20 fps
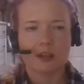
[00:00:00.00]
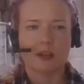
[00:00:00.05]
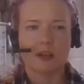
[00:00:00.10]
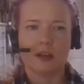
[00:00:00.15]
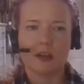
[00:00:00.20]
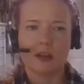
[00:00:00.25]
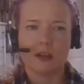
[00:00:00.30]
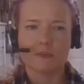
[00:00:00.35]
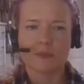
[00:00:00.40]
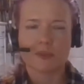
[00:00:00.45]

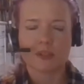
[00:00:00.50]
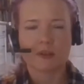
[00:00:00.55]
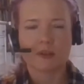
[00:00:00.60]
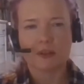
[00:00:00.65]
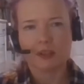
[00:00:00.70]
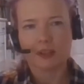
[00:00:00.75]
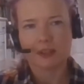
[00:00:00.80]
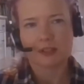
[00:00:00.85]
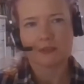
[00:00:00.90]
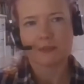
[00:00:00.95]
Um, so
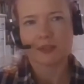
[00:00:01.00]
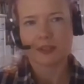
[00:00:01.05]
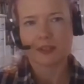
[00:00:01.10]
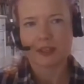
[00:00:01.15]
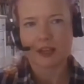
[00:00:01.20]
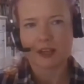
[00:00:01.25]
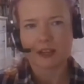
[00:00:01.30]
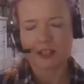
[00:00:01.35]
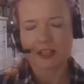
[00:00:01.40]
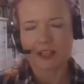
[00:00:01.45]
I think it's something
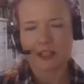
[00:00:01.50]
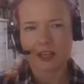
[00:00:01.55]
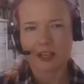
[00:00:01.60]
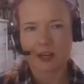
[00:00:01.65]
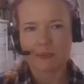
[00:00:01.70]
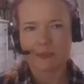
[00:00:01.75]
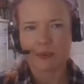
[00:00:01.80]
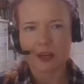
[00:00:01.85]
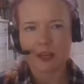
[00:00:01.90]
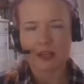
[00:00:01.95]
to actually
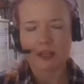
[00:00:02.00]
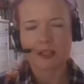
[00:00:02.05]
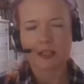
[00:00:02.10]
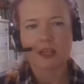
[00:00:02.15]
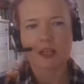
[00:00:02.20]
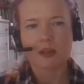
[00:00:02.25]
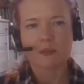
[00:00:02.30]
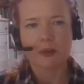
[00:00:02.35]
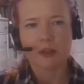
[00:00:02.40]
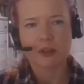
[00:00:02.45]
celebrate,
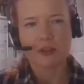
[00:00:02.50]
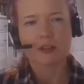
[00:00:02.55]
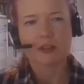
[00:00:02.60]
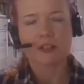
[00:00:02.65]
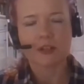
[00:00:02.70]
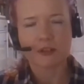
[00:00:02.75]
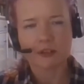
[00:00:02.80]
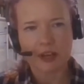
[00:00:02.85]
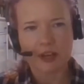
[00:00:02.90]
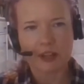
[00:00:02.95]
but you
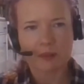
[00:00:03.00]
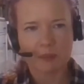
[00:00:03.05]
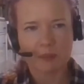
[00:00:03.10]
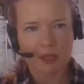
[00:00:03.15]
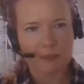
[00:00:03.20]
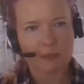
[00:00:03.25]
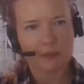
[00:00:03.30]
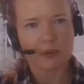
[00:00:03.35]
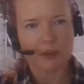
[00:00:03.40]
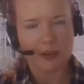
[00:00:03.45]
still get the
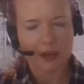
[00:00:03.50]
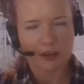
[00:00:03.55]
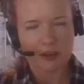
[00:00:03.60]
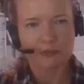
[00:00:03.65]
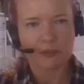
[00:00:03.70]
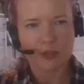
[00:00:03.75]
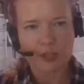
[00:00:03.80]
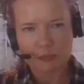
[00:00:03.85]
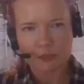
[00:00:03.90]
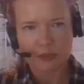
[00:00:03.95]
people kind
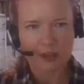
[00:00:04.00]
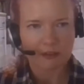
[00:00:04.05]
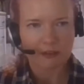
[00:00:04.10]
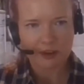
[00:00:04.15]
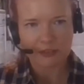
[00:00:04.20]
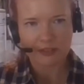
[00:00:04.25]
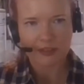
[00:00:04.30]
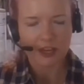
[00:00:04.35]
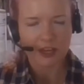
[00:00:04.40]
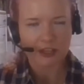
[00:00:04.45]
of whispering
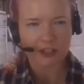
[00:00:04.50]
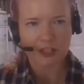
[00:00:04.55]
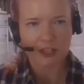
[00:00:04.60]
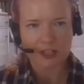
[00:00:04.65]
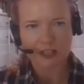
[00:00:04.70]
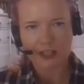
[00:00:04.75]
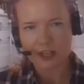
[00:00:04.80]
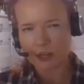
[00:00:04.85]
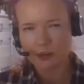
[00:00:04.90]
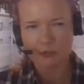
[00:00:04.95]
around the
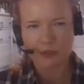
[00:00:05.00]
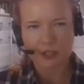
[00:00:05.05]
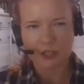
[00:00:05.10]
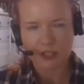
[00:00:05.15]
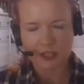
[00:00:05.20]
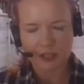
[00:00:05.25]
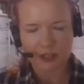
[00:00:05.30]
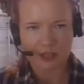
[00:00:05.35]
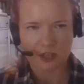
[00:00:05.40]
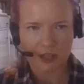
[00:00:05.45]
edges, like, "Oh,
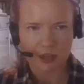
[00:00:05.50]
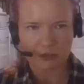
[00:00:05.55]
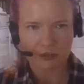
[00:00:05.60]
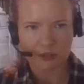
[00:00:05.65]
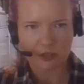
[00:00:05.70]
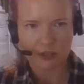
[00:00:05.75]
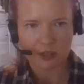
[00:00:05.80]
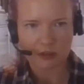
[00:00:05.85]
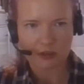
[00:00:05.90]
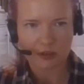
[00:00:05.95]
she's only there
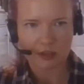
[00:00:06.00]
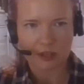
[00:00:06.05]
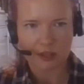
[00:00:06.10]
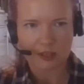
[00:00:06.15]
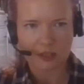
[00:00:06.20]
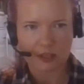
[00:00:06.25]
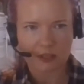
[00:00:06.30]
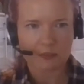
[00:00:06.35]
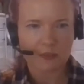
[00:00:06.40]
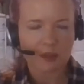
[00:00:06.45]
through
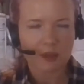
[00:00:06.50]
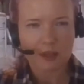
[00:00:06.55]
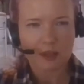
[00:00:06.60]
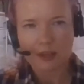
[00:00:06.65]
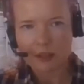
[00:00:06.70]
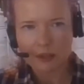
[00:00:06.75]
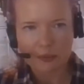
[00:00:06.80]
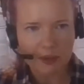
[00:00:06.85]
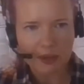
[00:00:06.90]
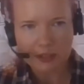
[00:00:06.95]
tokenism."
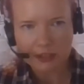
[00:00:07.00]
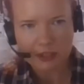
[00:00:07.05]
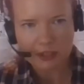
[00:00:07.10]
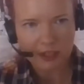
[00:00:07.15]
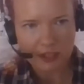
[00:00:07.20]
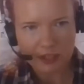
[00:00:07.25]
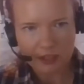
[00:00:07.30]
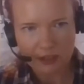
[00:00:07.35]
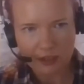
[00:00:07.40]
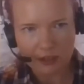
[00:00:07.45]
They, well,
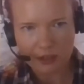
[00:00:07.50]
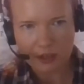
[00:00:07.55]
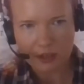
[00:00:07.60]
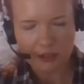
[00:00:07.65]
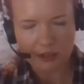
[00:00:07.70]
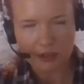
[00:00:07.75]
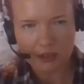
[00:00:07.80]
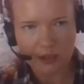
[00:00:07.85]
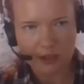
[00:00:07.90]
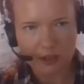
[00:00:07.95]
actually, uh,
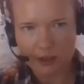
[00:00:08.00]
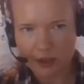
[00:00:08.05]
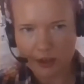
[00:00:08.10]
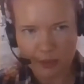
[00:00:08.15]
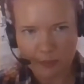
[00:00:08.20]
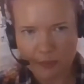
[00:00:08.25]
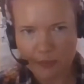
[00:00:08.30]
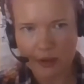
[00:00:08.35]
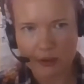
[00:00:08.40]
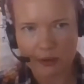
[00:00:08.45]
uh,
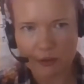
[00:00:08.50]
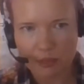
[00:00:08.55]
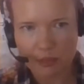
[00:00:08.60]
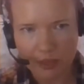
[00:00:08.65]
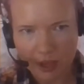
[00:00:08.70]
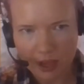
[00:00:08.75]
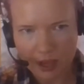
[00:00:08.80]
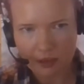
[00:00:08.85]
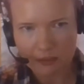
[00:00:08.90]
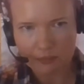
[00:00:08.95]
are the men not
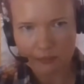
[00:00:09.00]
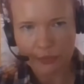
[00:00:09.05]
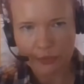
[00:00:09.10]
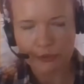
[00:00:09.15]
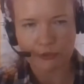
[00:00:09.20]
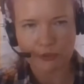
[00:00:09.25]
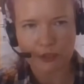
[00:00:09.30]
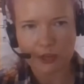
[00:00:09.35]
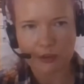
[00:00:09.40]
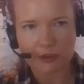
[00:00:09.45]
there
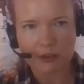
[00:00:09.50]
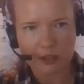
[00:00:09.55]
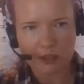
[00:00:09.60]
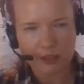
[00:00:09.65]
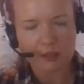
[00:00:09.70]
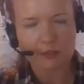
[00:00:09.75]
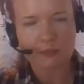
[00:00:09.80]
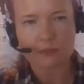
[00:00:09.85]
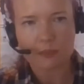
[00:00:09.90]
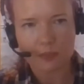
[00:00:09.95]
through
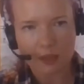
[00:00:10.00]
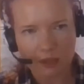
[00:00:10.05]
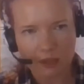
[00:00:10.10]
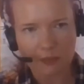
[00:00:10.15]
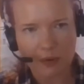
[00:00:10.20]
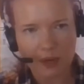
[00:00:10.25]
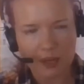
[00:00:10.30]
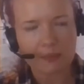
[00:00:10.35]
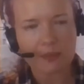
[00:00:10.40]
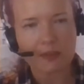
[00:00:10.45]
tokenism in
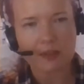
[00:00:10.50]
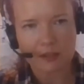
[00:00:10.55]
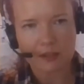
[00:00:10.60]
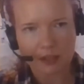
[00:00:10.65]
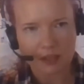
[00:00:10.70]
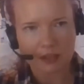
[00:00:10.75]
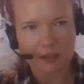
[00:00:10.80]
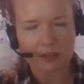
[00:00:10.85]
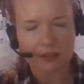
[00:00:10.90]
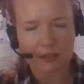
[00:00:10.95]
a way because
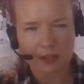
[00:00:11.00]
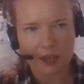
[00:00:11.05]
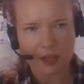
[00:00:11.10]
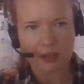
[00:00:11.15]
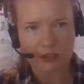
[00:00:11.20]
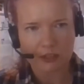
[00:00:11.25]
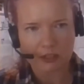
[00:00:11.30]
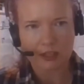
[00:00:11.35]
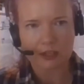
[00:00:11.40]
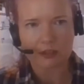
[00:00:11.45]
they they
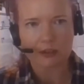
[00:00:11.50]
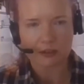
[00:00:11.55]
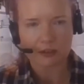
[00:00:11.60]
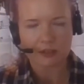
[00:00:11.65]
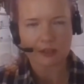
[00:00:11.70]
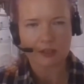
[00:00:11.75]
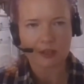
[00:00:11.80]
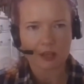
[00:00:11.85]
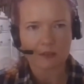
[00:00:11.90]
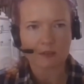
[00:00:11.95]
actually look
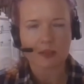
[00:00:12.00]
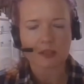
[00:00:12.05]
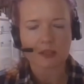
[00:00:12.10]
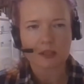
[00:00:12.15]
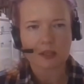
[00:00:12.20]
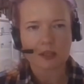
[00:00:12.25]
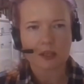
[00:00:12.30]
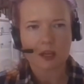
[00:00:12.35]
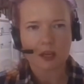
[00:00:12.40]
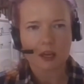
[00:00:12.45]
the same
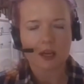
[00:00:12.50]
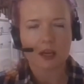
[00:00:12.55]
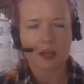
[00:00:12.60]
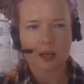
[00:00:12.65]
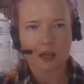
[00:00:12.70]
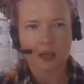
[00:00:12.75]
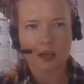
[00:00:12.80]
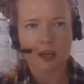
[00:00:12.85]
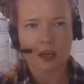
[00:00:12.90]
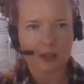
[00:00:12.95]
as
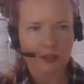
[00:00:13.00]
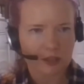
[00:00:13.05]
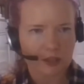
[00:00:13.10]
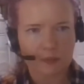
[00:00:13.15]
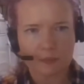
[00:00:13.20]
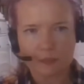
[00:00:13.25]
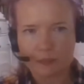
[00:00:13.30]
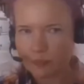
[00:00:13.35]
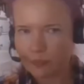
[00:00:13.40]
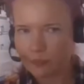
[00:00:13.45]
uh, as
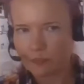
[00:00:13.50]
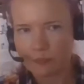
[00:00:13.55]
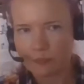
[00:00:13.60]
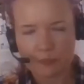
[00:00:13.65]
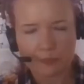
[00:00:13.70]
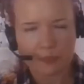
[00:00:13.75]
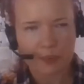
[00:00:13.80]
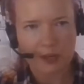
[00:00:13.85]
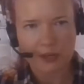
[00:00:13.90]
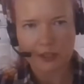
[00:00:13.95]
the
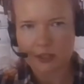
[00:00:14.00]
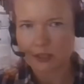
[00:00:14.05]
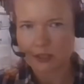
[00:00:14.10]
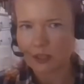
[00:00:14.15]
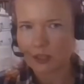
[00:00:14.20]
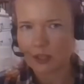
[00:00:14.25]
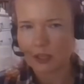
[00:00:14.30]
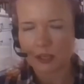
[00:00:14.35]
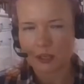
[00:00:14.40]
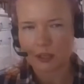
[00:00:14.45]
person
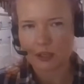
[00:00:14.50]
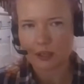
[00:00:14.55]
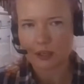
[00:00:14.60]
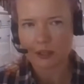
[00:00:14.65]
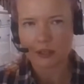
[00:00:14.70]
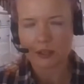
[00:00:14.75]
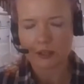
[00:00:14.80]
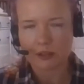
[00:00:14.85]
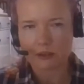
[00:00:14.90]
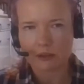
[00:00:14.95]
in, uh,
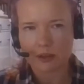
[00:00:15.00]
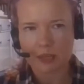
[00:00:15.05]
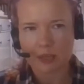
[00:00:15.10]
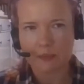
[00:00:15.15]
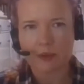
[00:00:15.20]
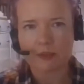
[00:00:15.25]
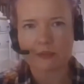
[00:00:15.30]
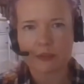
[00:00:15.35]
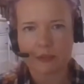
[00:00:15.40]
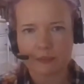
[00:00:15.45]
in the grade
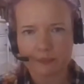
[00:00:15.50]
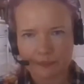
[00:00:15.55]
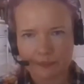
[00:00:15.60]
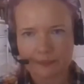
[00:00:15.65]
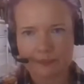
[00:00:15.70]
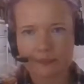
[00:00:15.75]
above them.